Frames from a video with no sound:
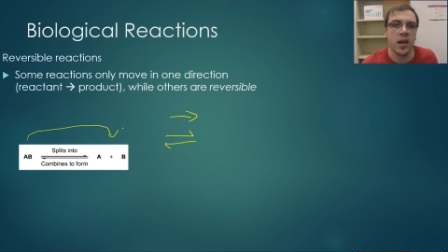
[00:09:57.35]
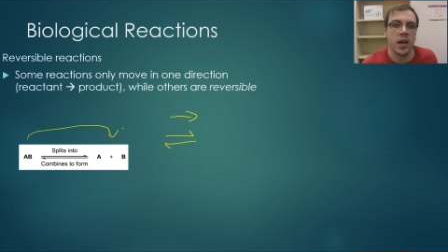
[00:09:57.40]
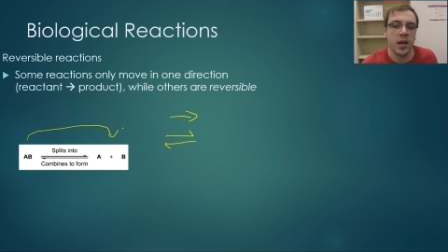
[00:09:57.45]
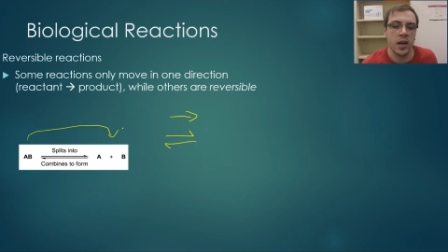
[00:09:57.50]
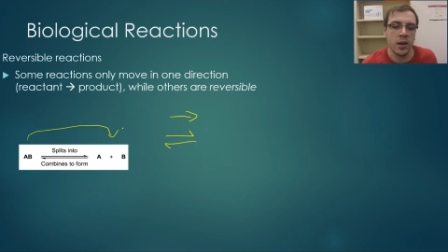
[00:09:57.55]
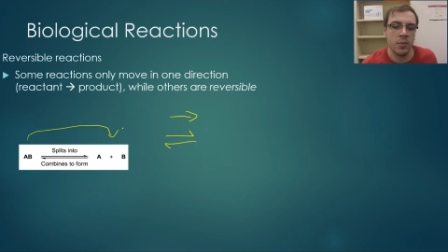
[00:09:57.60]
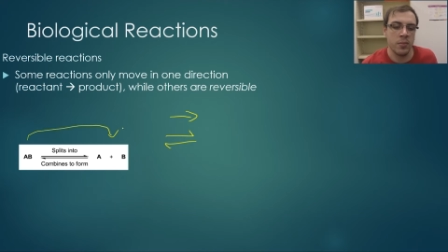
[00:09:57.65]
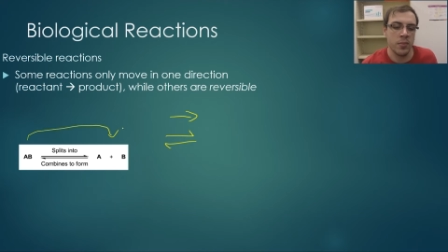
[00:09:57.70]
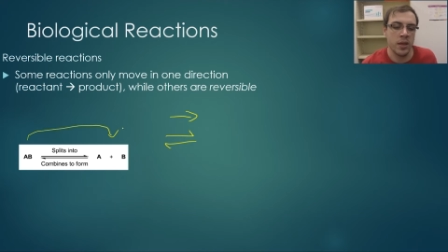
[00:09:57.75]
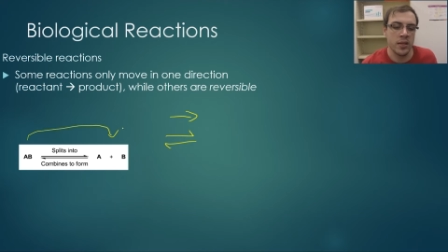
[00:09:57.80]

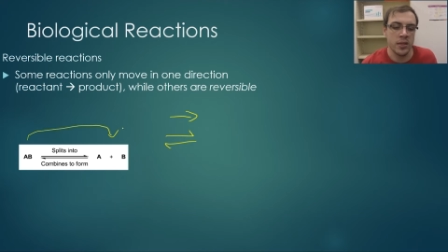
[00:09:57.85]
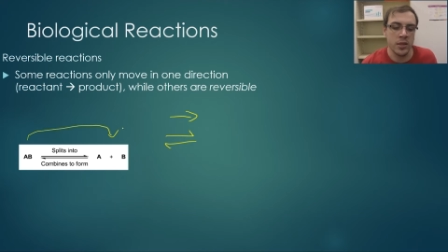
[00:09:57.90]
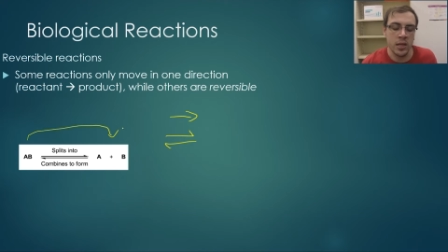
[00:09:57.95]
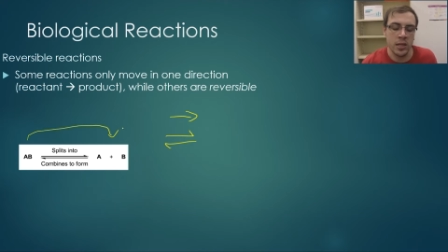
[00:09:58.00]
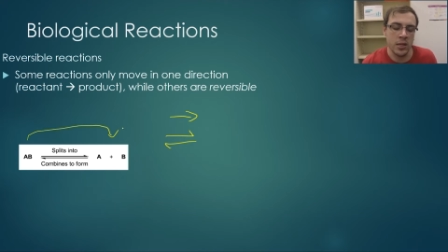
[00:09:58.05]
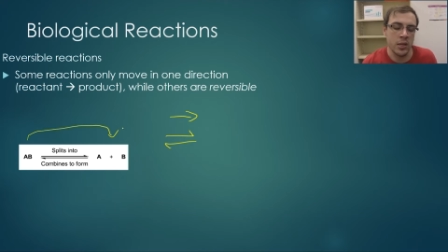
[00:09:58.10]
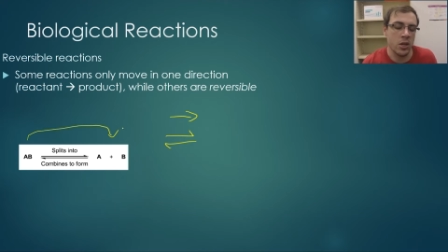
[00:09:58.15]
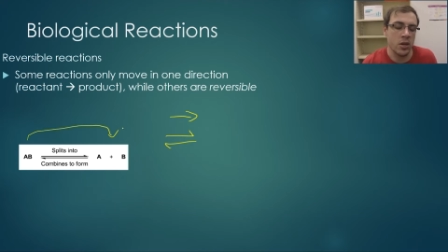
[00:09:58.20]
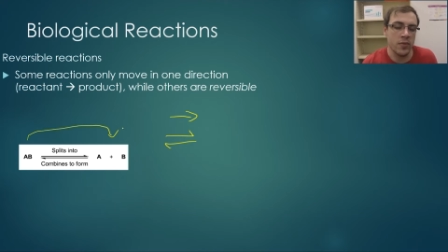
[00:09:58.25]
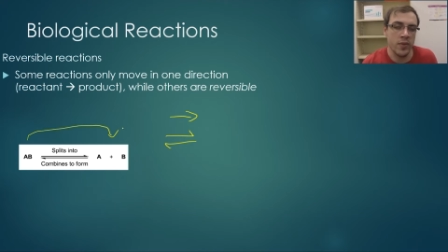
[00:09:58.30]

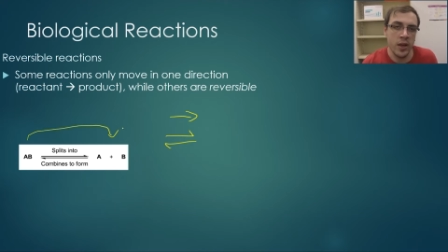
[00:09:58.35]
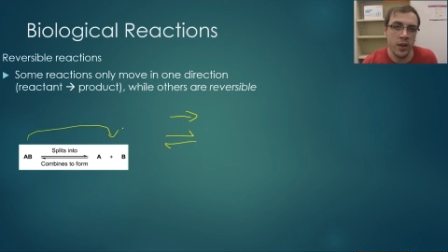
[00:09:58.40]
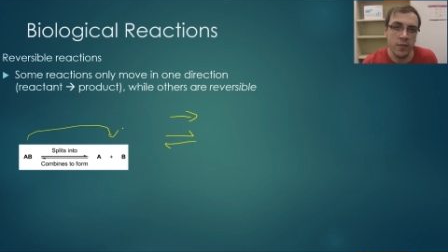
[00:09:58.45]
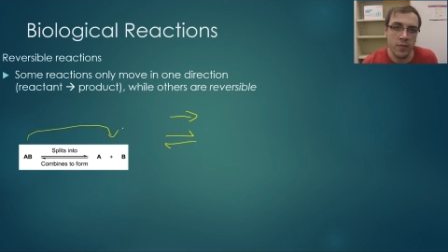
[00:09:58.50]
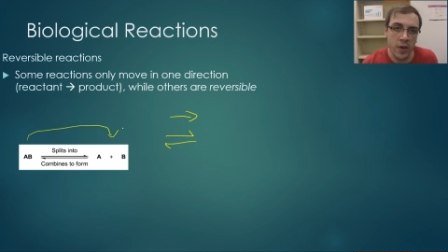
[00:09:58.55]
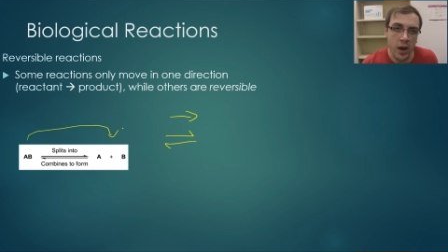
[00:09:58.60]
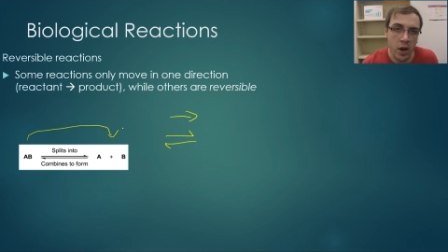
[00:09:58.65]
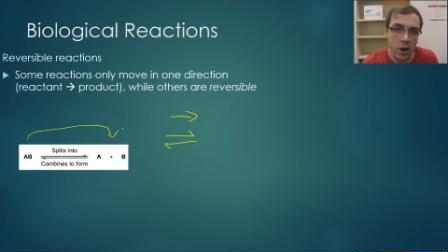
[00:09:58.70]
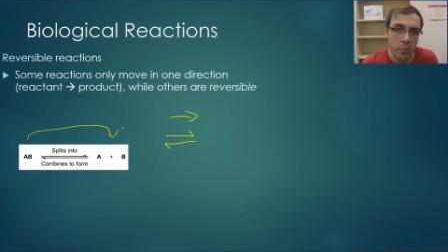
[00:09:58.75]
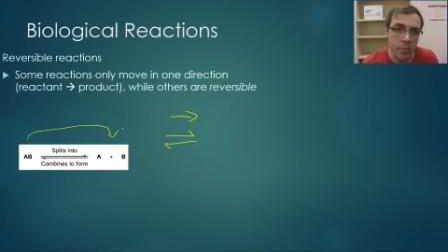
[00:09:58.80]
a lot of
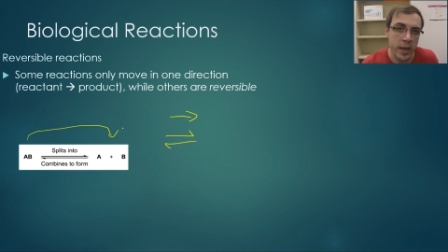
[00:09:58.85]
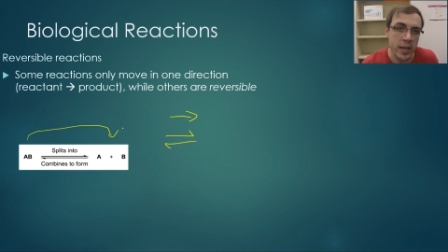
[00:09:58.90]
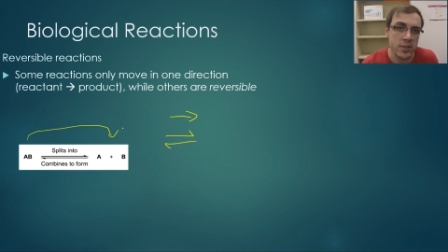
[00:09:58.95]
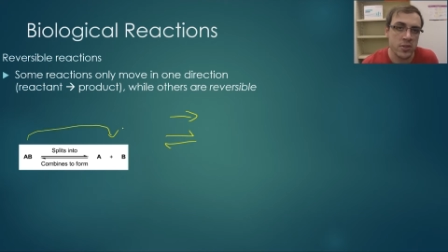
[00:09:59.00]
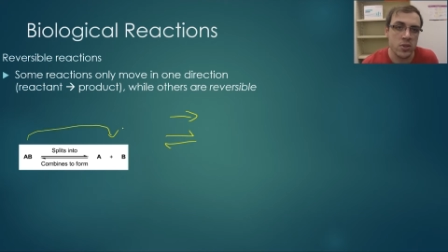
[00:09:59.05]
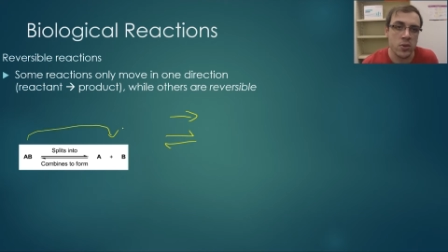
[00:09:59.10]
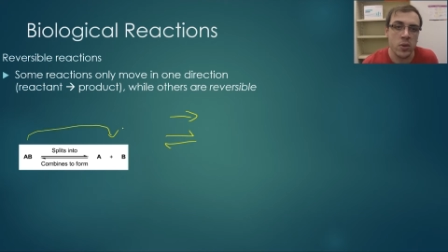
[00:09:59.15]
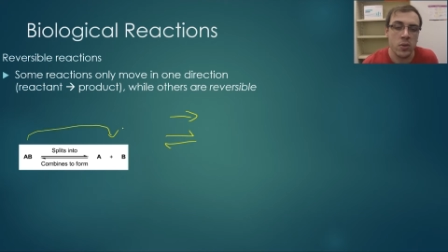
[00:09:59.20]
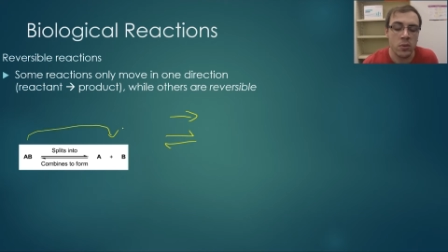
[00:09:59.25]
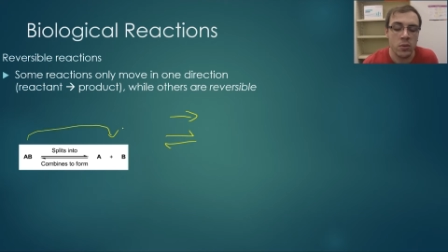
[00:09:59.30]

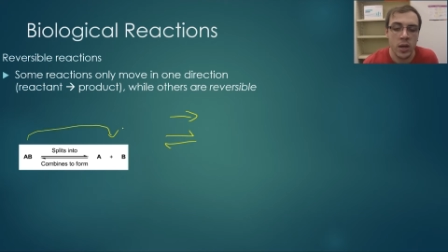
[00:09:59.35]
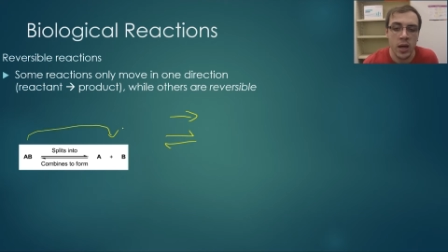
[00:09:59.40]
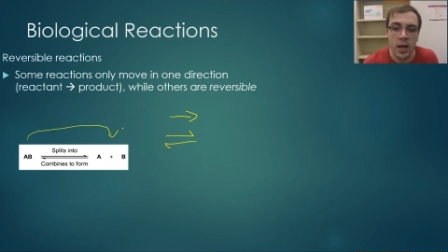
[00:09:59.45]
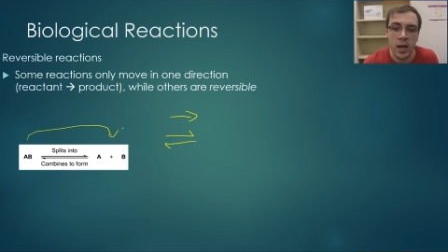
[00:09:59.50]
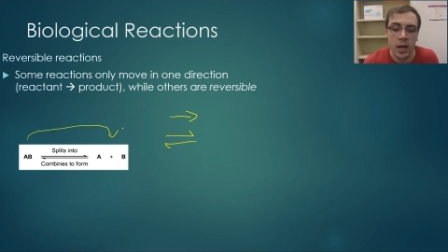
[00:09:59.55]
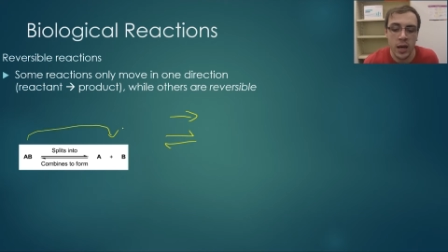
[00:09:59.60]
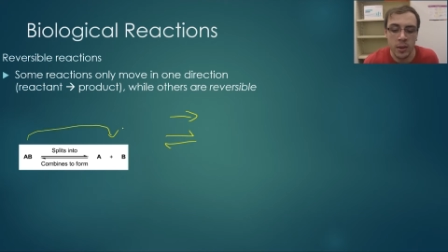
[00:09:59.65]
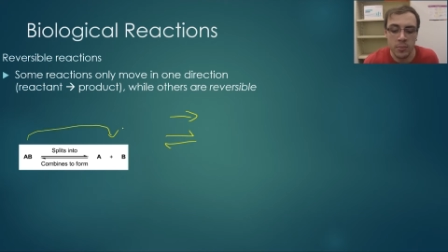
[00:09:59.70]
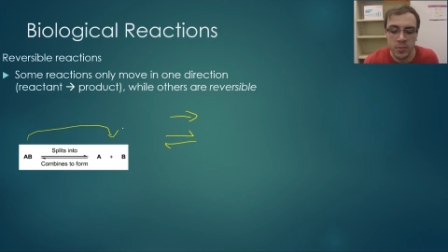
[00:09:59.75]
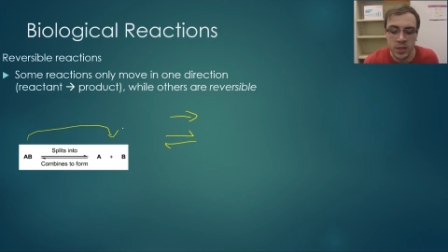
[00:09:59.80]
environmental
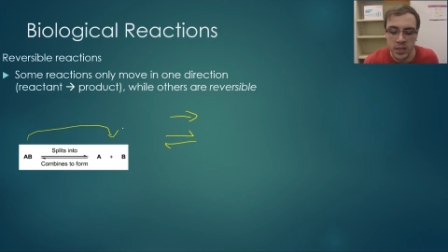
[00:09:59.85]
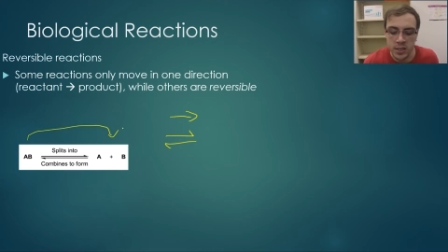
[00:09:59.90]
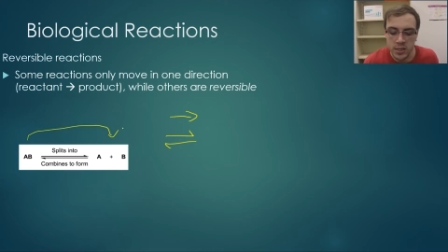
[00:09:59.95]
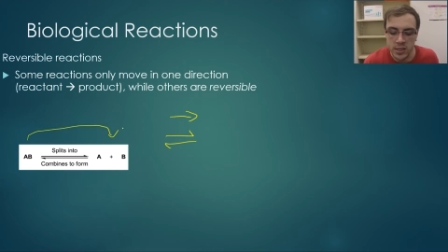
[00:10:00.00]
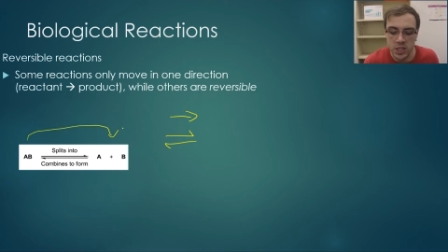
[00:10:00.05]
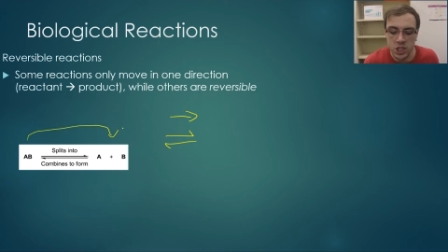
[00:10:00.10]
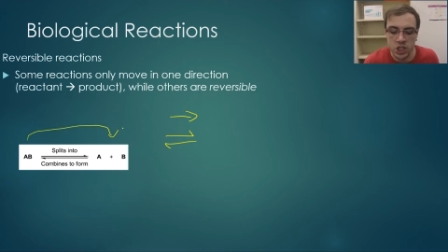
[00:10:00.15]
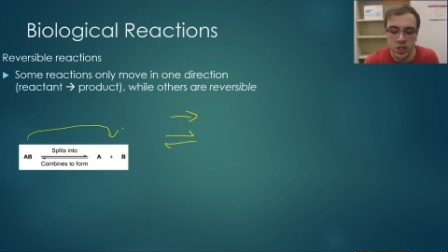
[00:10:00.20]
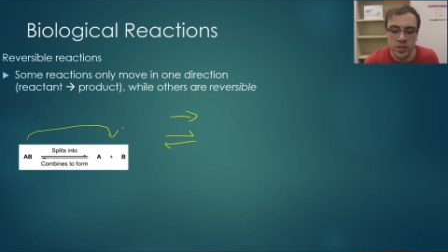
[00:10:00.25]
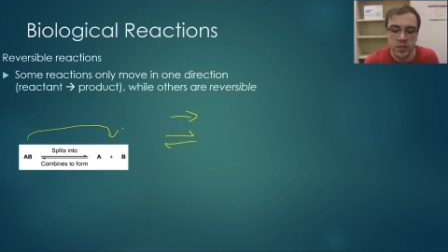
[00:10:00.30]

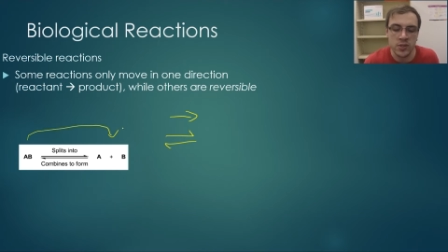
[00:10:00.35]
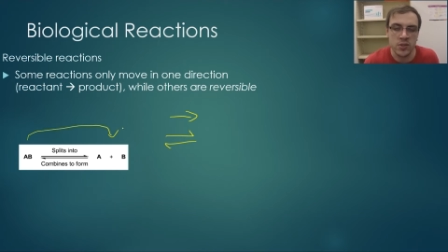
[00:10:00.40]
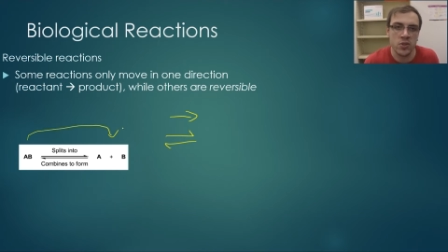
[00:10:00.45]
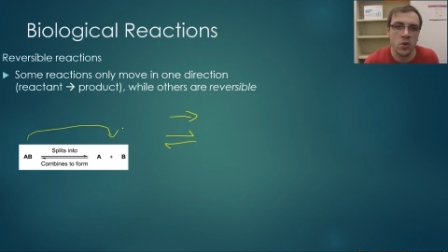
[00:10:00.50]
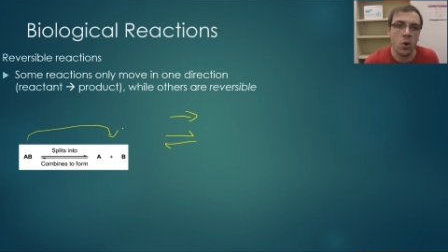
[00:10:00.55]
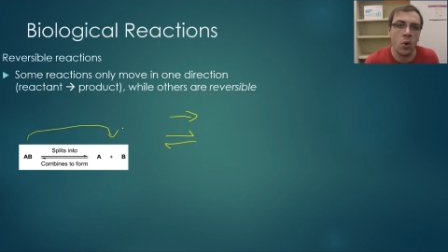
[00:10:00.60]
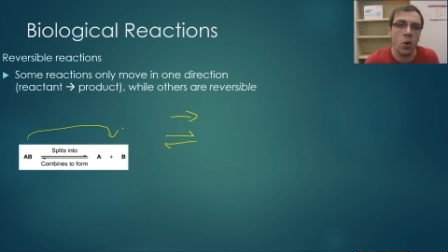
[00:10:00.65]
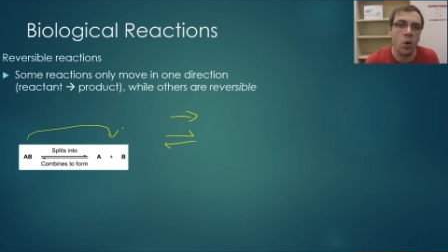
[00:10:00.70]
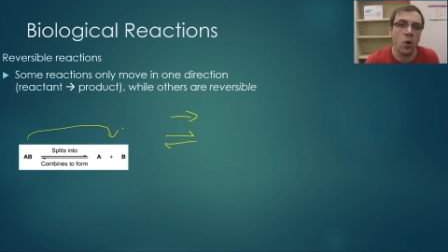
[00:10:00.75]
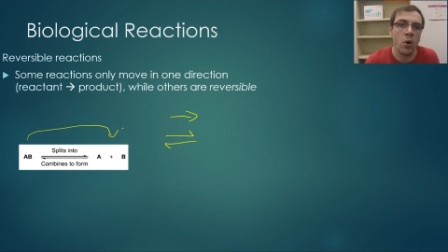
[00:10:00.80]
conditions
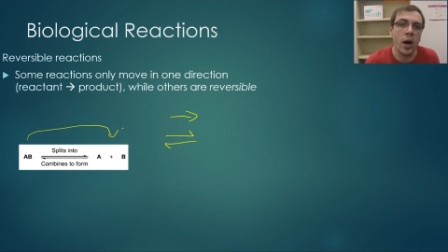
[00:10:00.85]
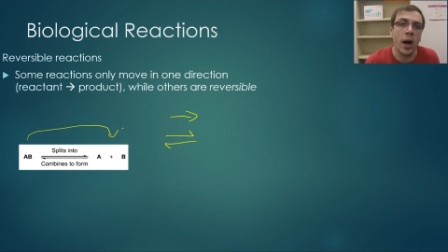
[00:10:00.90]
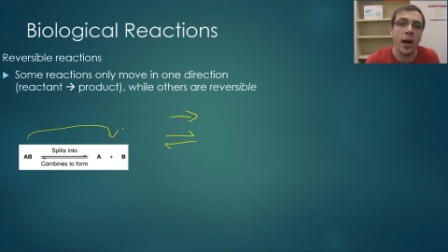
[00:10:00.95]
or